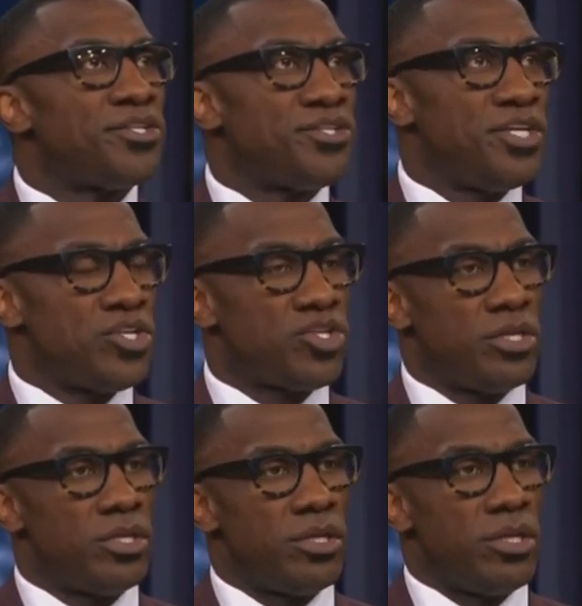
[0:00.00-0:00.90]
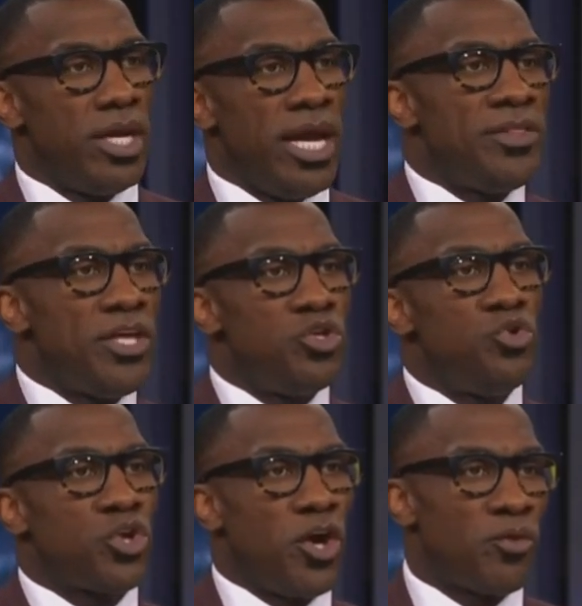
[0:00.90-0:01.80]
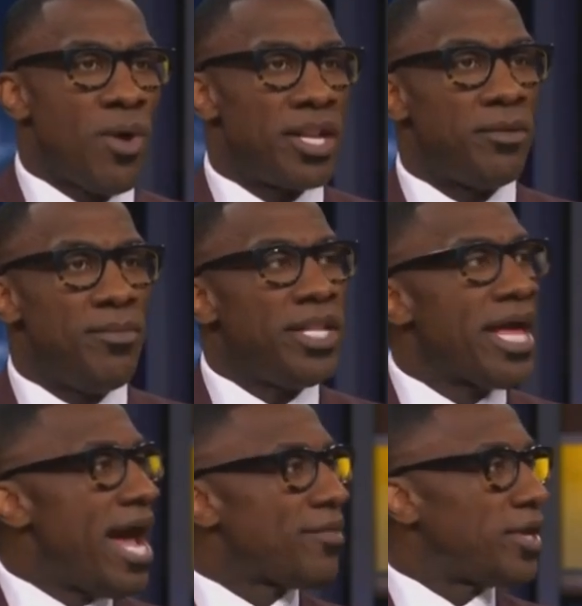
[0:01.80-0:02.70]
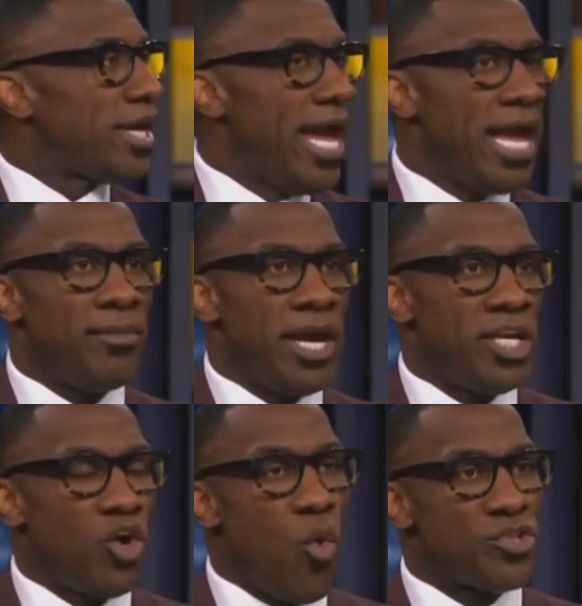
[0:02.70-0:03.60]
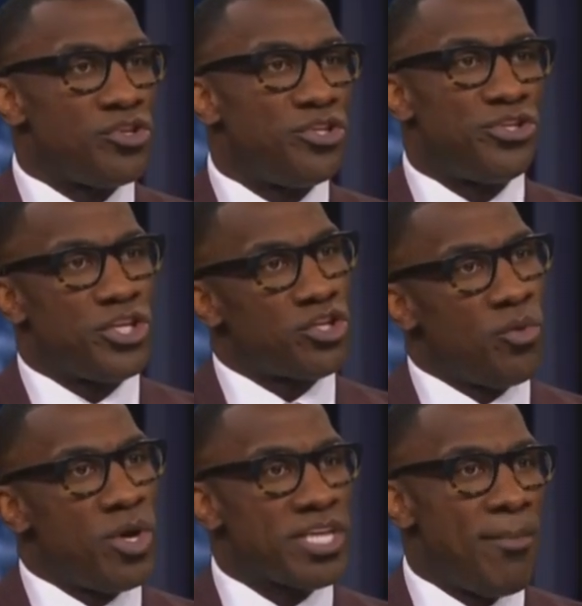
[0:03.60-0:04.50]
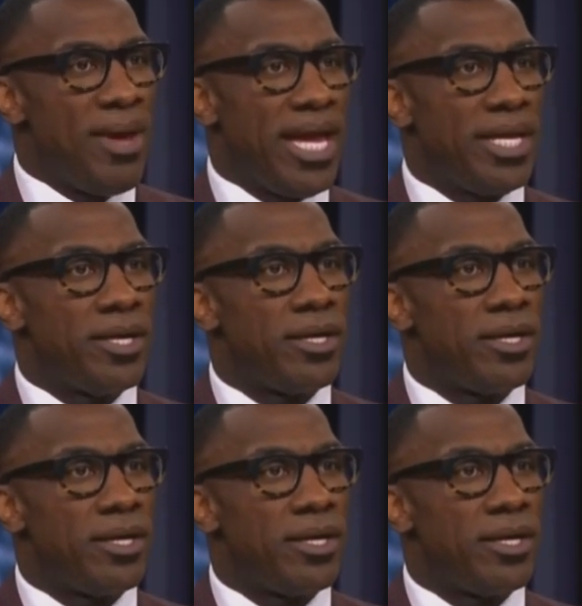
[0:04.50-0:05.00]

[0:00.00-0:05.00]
decision and then you turn around in the media after the game and then question the decision in which I made?